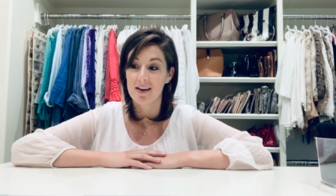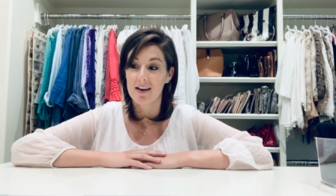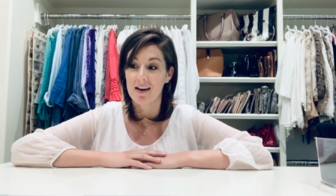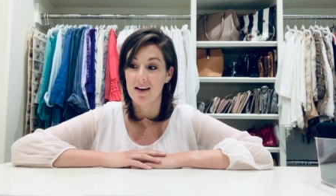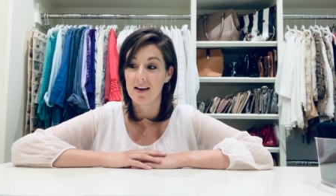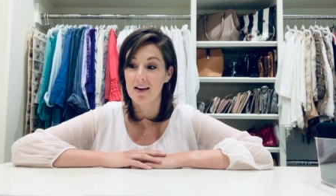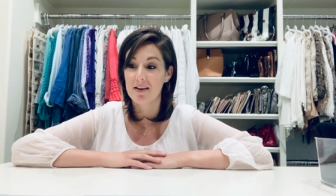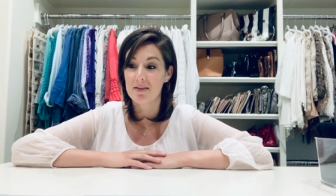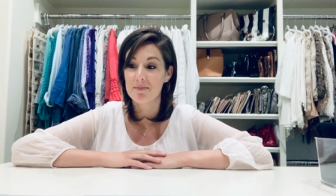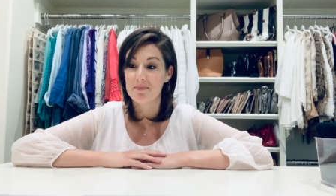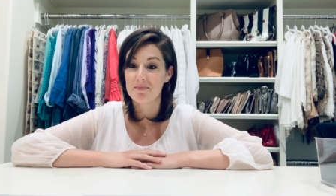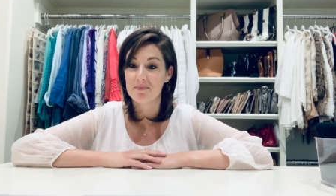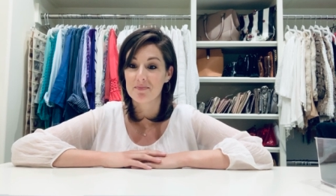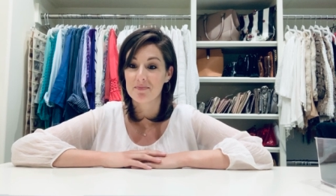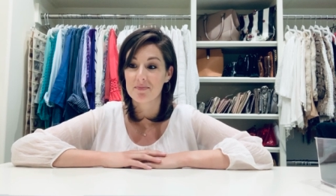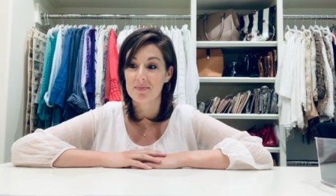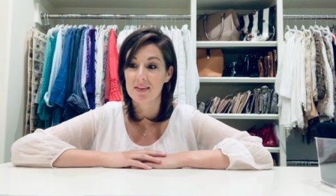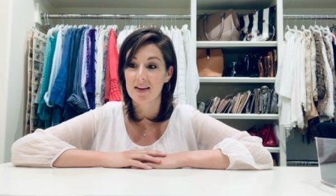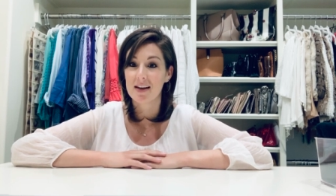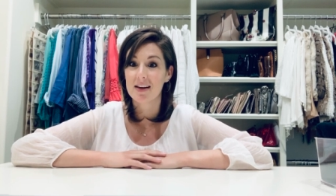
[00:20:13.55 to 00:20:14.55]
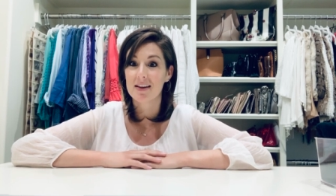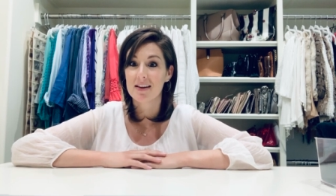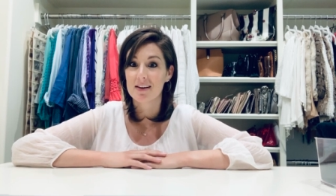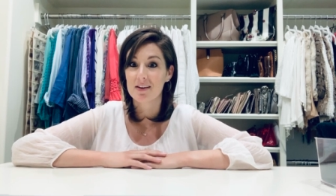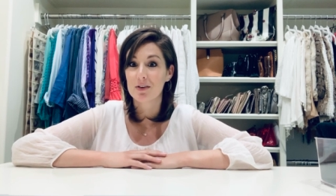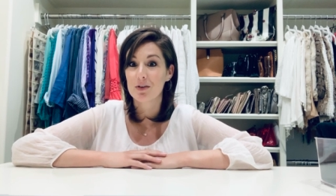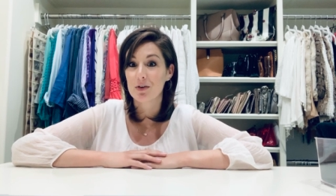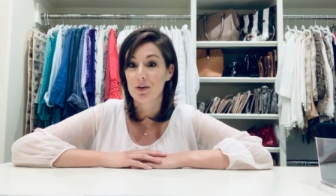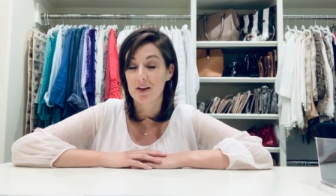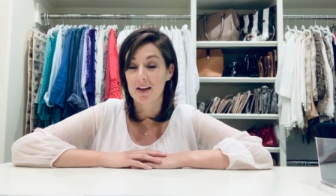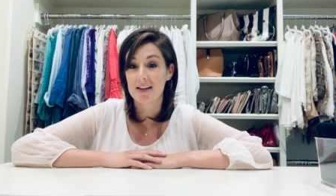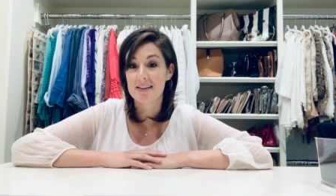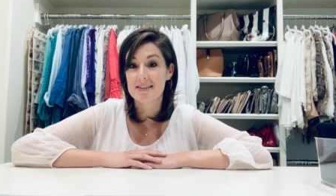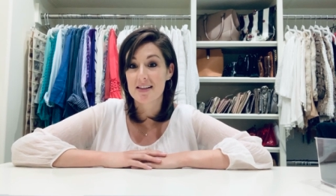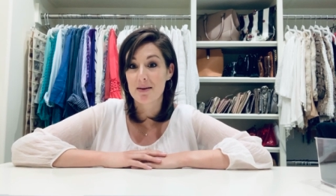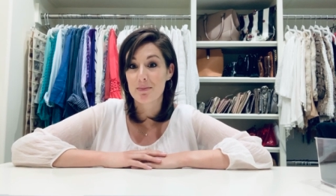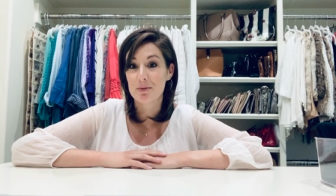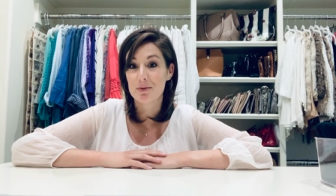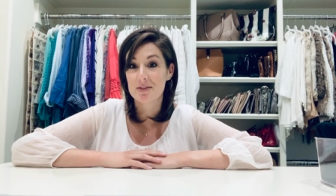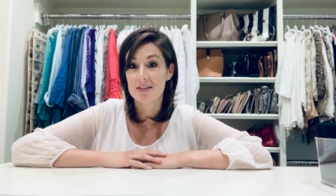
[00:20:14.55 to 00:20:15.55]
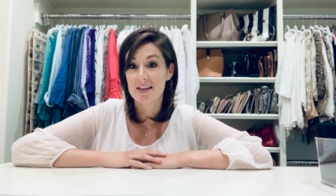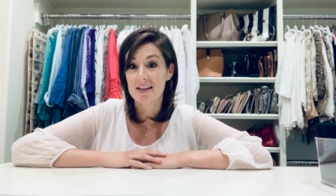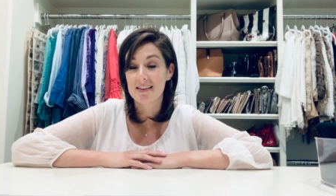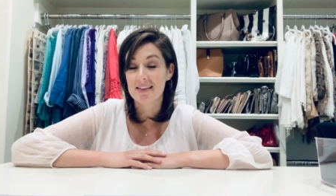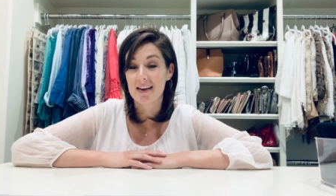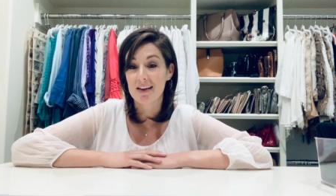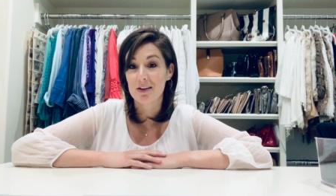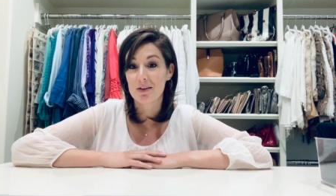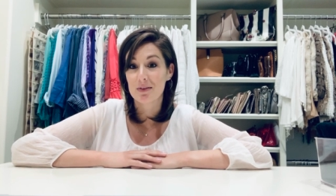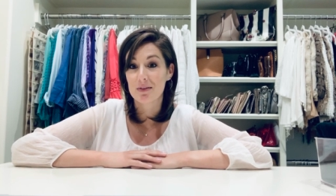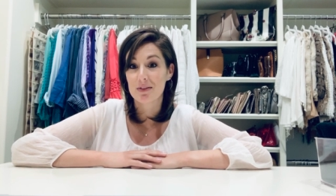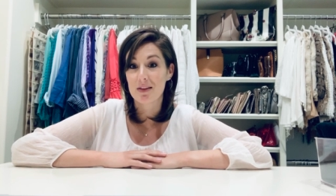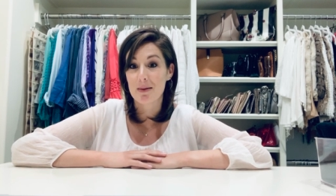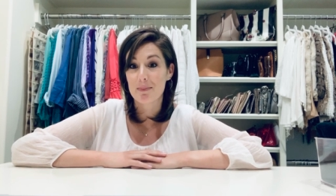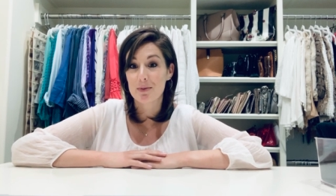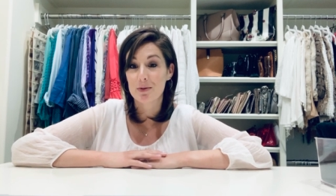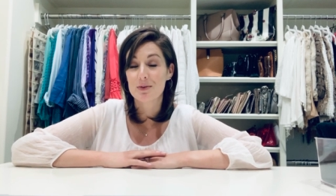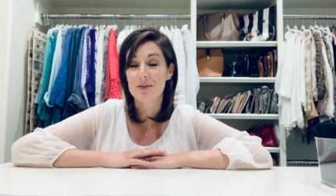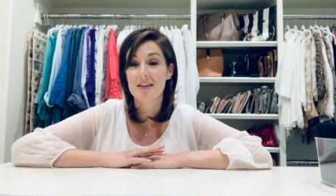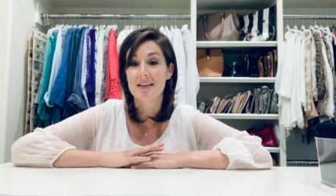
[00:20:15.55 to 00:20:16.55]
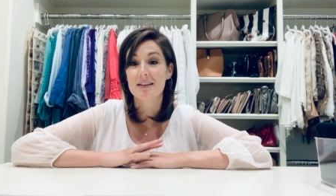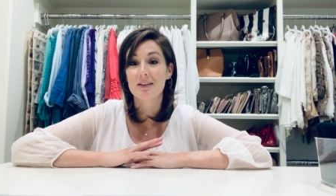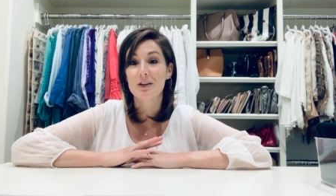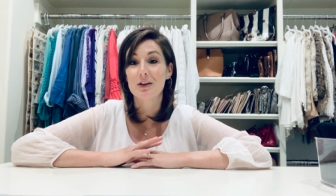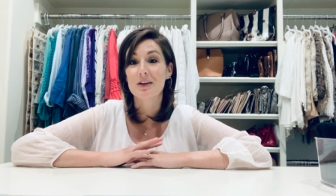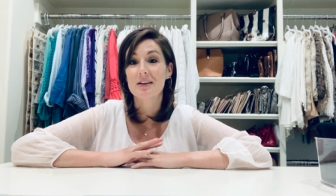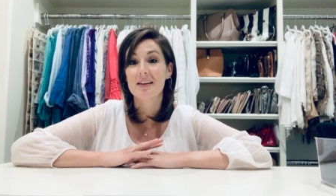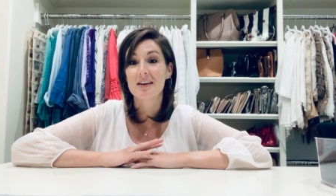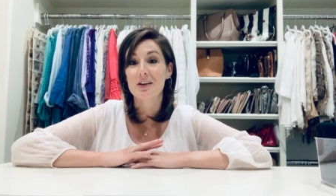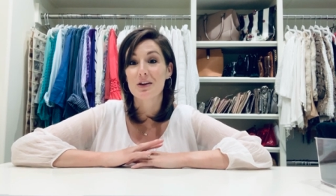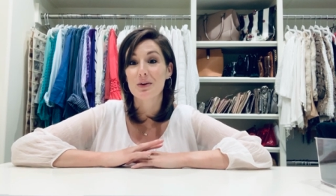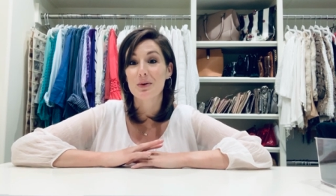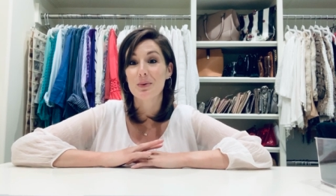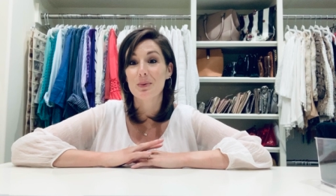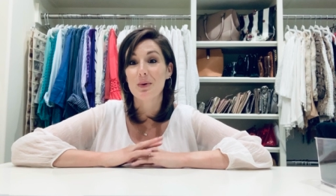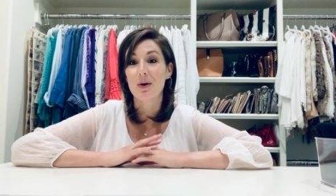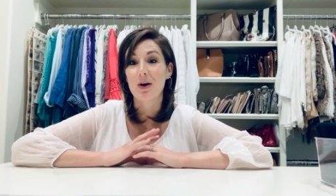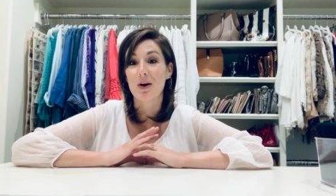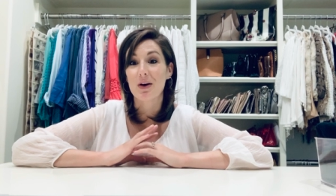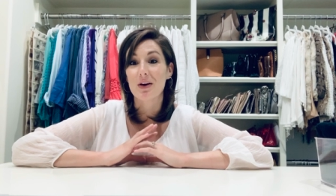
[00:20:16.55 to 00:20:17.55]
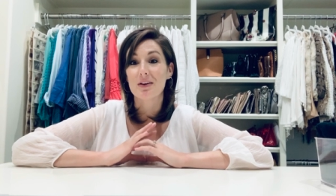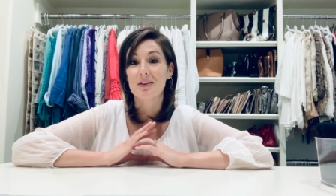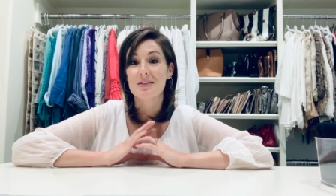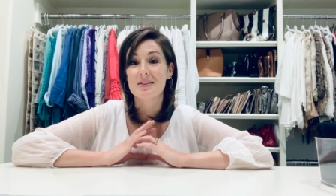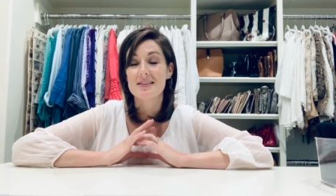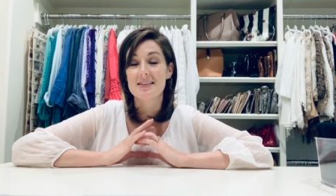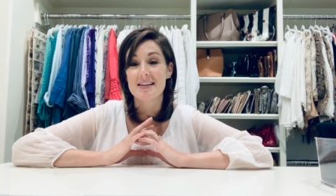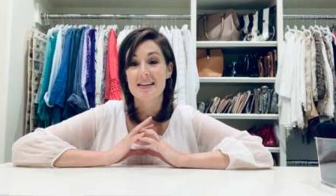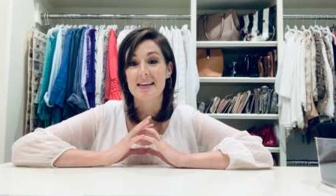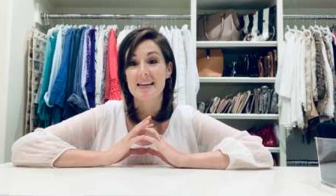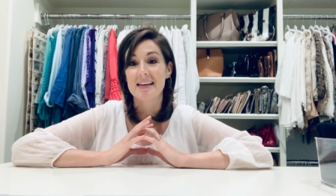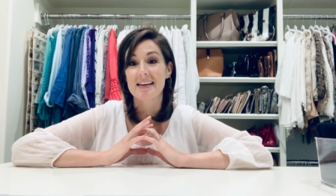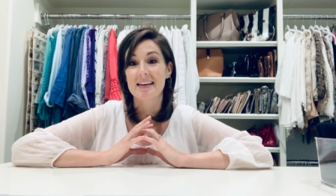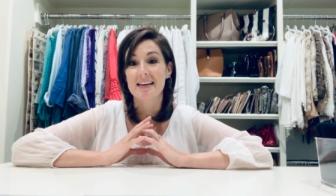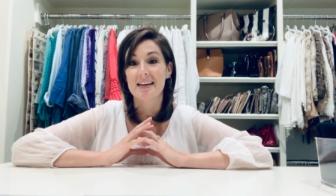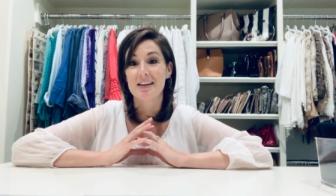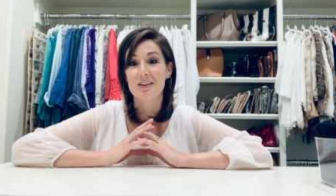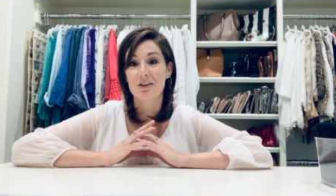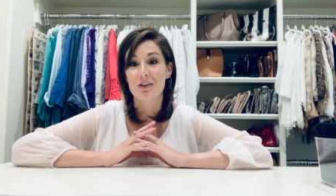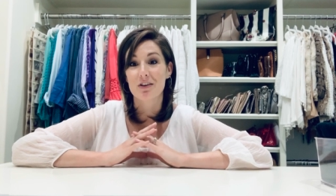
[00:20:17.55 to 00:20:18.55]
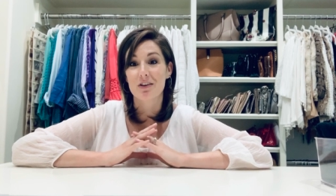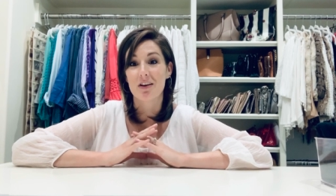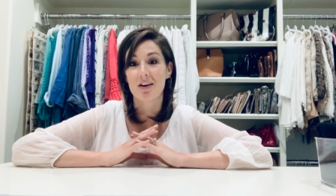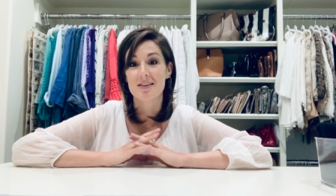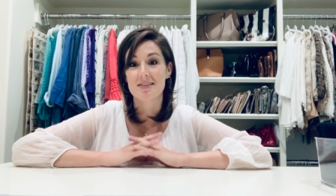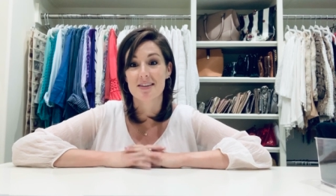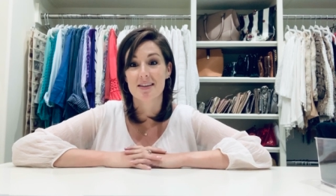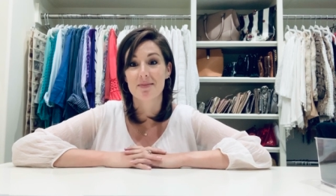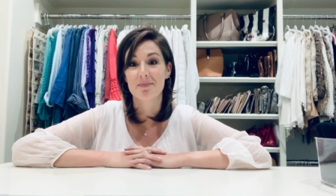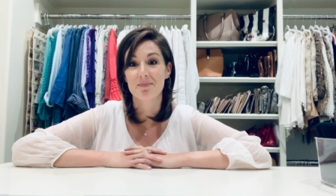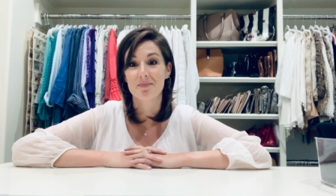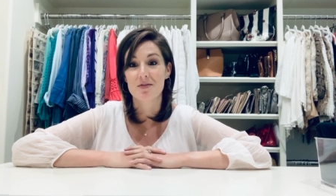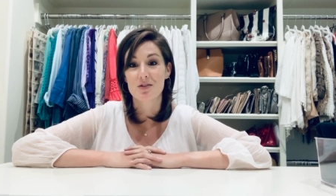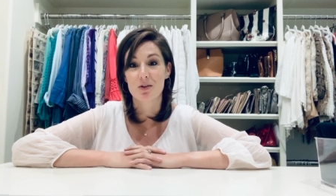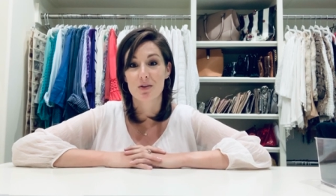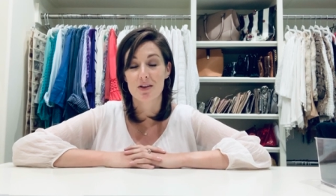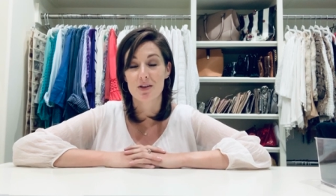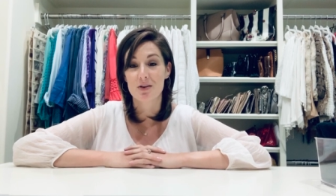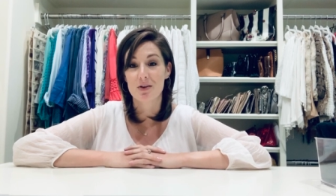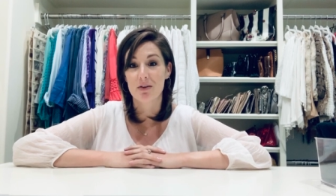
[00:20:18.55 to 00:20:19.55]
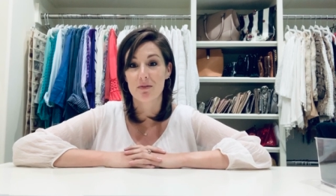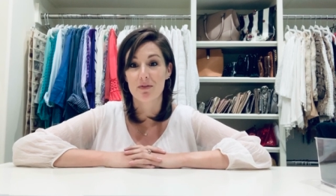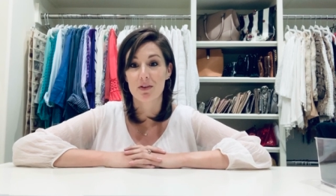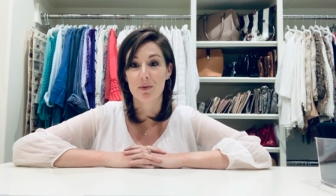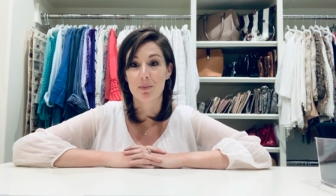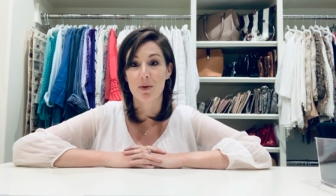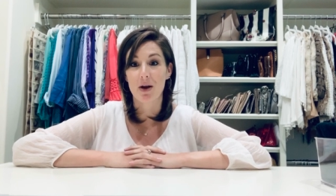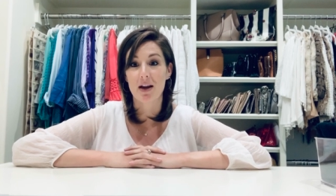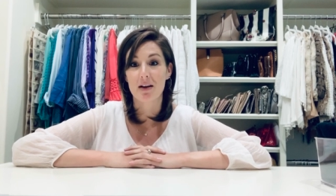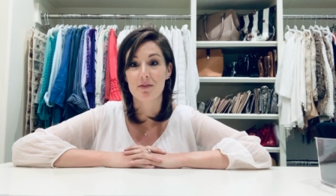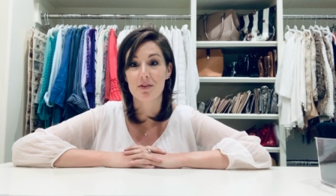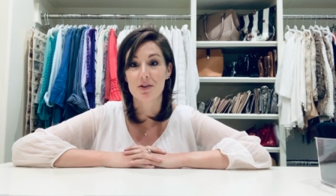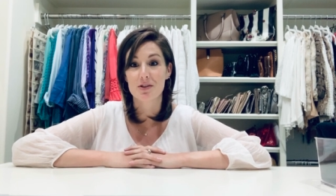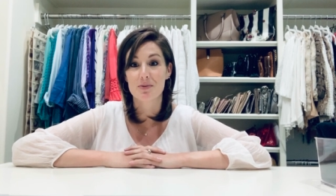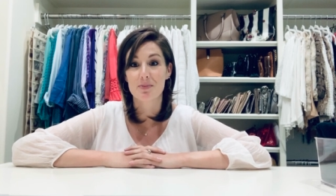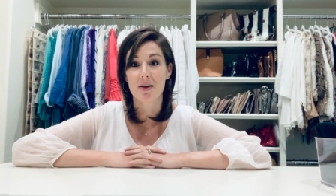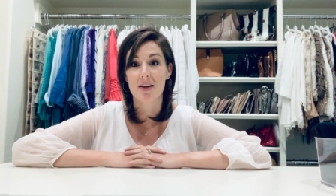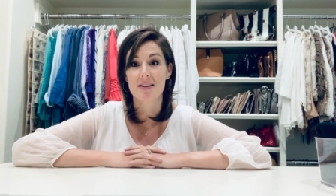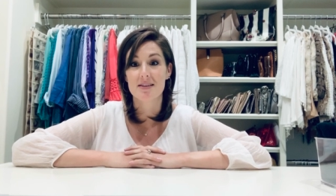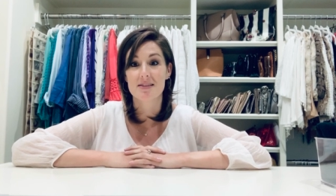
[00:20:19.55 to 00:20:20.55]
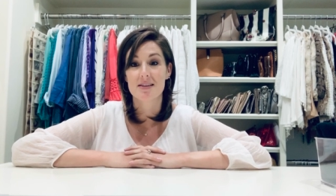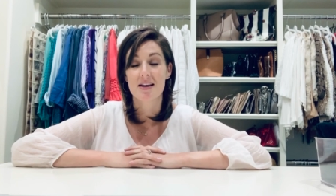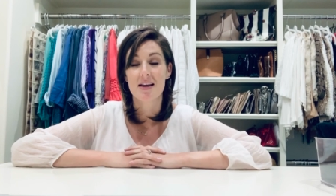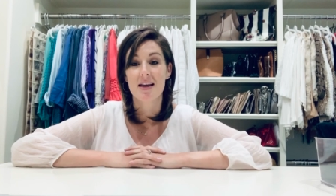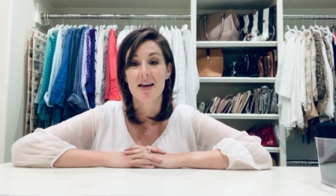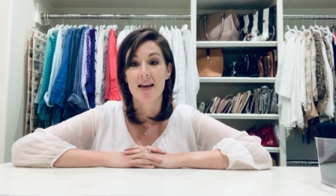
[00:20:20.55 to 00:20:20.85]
Um, and it creates that boutique that you that boutique look that you are seeking in your closet so that you can feel proud of your space